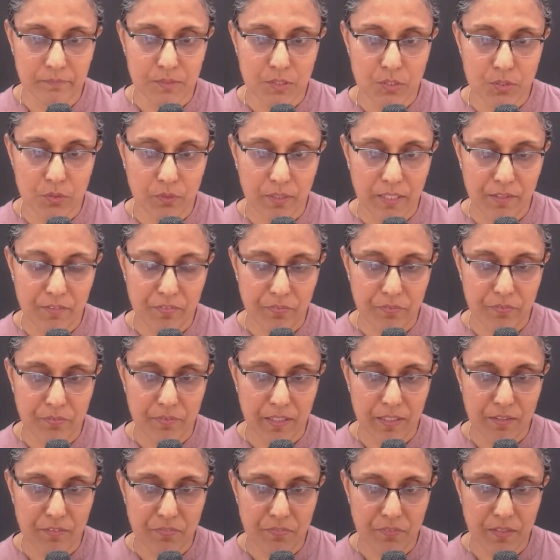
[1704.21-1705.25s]
so if
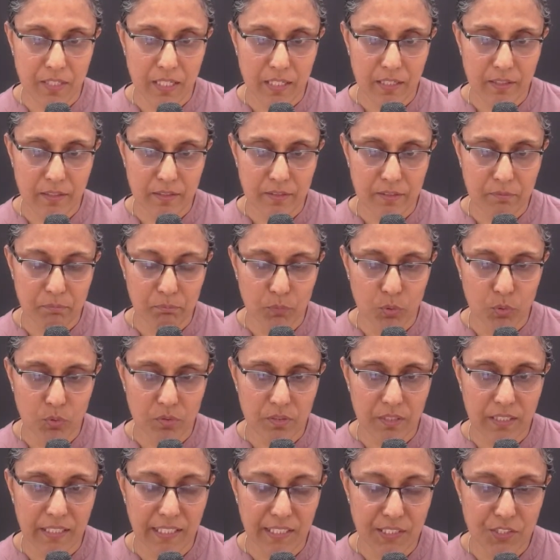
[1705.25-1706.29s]
if they are more
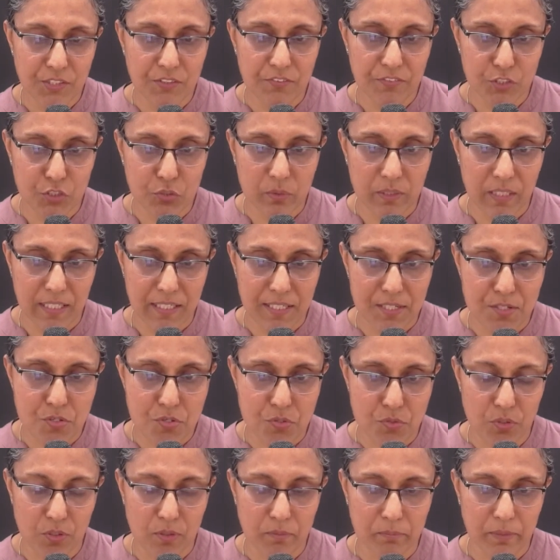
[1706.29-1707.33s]
individualized
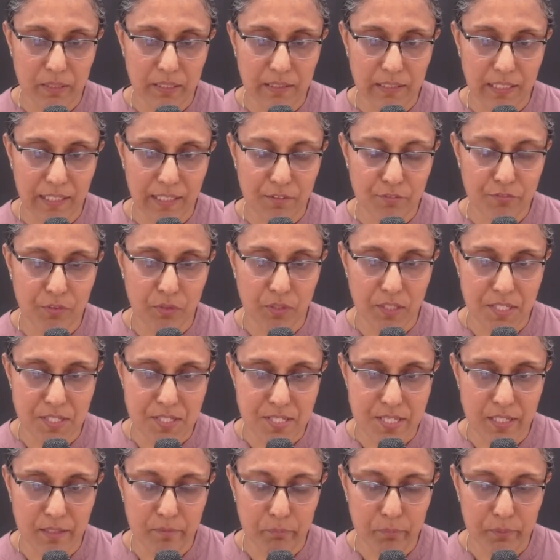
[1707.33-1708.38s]
trauma, like for
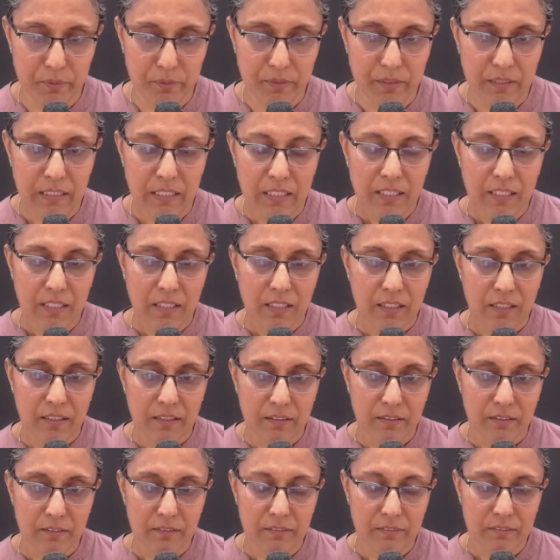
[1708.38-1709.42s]
example,
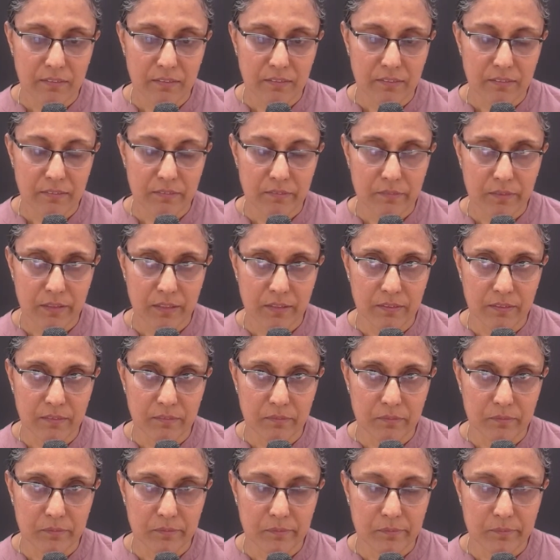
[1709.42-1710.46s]
uh,
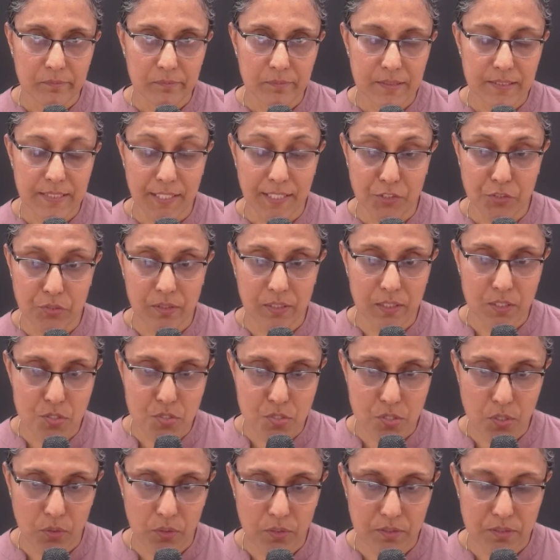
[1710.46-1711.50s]
um, sexual
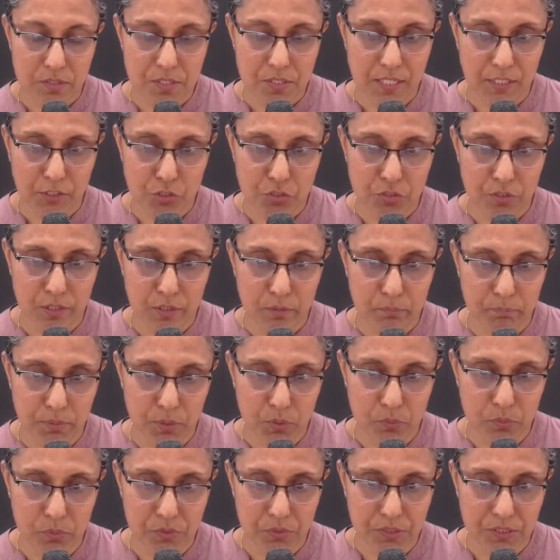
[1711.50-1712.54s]
assault, sexual
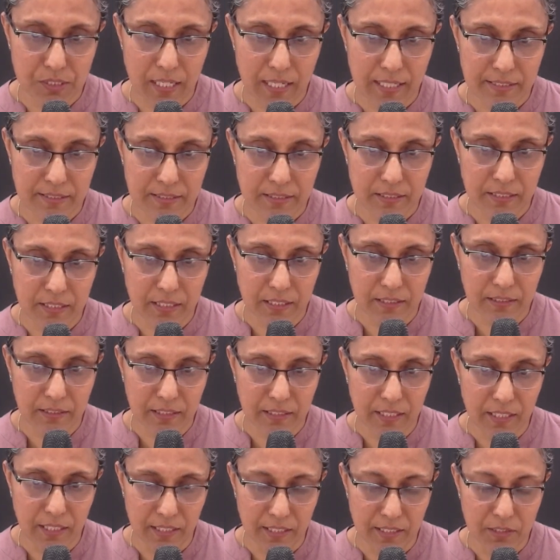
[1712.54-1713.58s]
abuse at a young
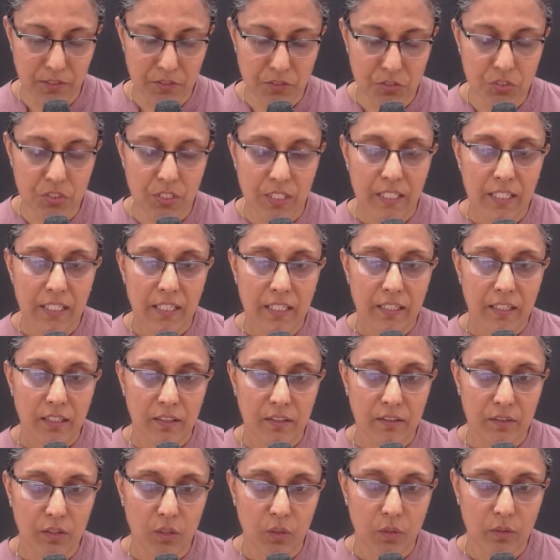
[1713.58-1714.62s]
age,
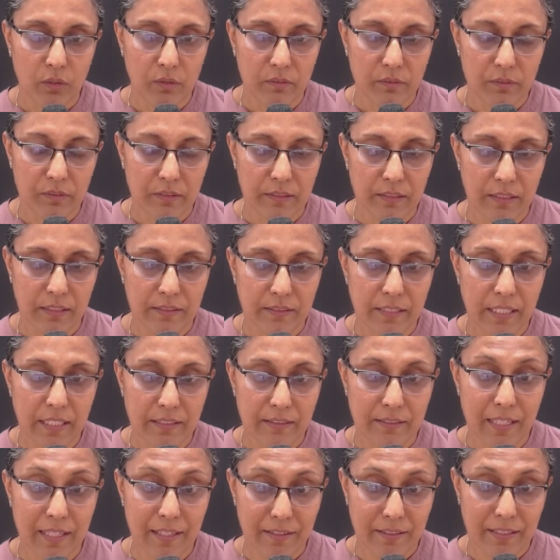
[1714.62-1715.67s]
uh, or th
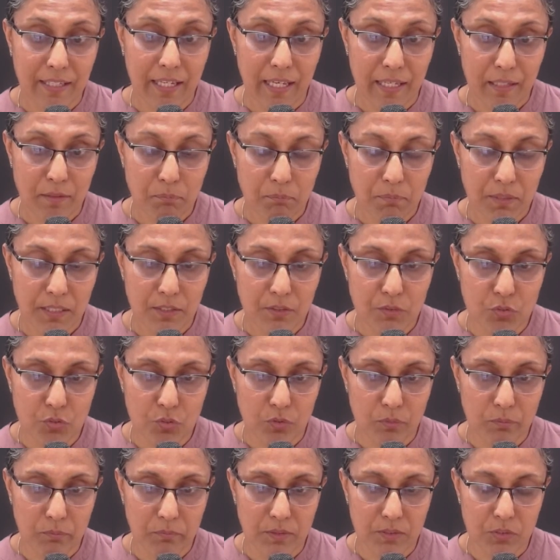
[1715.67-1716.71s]
there can be tra
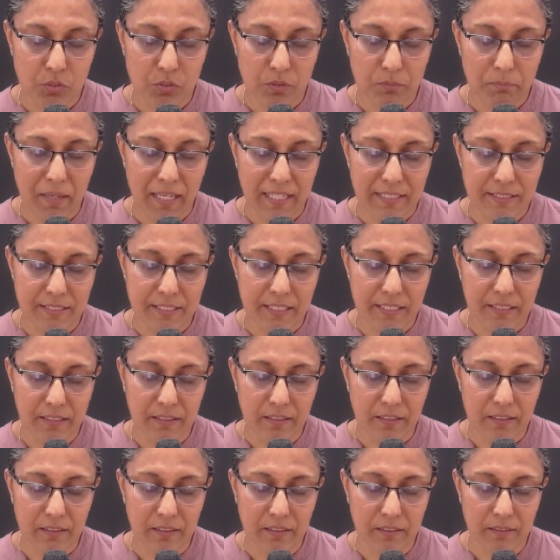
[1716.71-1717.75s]
traumatic
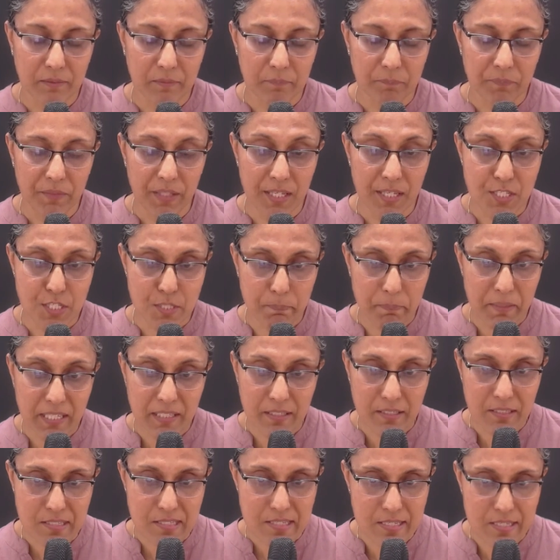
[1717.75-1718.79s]
um,
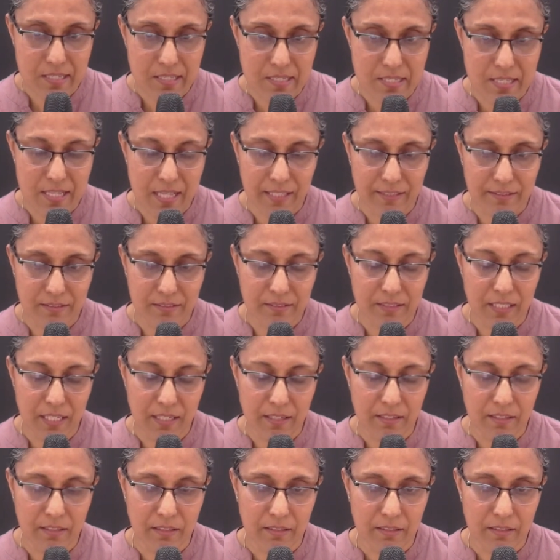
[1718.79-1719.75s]
experiences that they